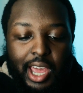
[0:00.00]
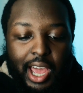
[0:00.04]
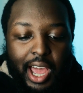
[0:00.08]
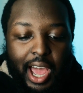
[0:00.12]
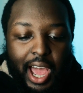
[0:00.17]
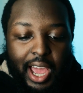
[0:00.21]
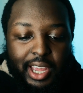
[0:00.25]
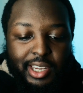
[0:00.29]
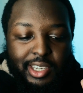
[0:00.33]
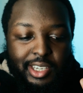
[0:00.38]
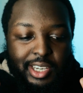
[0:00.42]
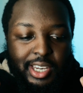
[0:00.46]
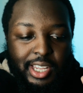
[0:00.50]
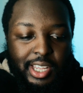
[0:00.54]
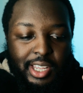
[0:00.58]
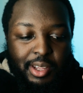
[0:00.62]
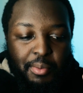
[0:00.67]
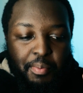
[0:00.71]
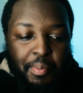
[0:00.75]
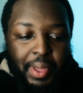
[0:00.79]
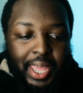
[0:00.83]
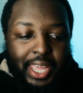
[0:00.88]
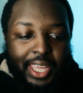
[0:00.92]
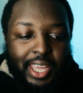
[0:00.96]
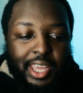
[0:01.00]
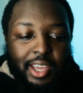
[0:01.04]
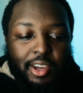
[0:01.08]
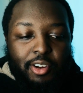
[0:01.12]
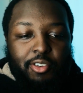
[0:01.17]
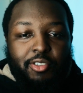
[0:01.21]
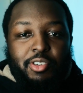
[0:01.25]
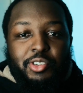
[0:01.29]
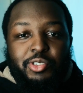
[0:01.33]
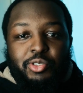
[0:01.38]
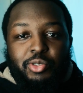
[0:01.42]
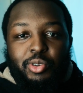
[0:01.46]
Actually make it
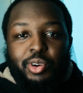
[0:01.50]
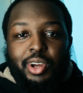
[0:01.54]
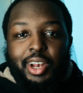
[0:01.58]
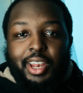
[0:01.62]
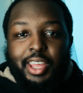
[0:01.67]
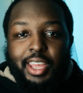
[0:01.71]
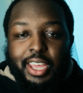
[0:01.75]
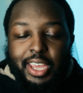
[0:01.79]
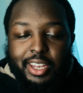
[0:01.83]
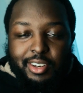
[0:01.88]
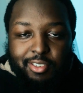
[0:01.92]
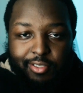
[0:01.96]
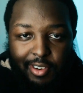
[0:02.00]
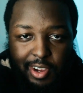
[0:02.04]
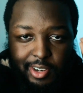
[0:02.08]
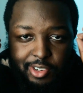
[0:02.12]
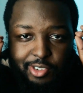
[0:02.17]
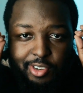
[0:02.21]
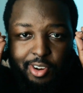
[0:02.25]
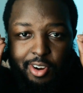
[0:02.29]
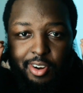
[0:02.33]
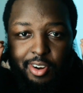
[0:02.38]
crystal clear and try to